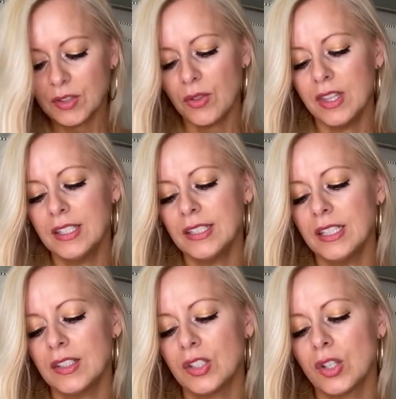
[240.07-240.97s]
so this
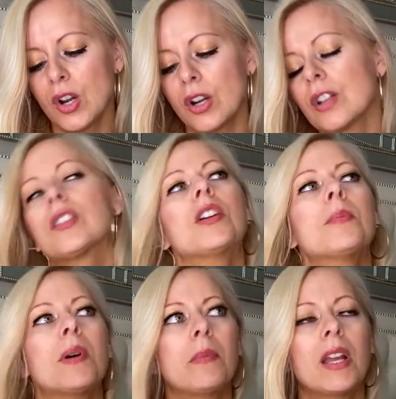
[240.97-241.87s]
is Tarte. Sorry
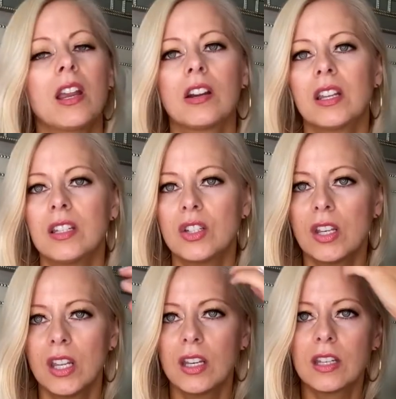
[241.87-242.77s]
about my air conditioning.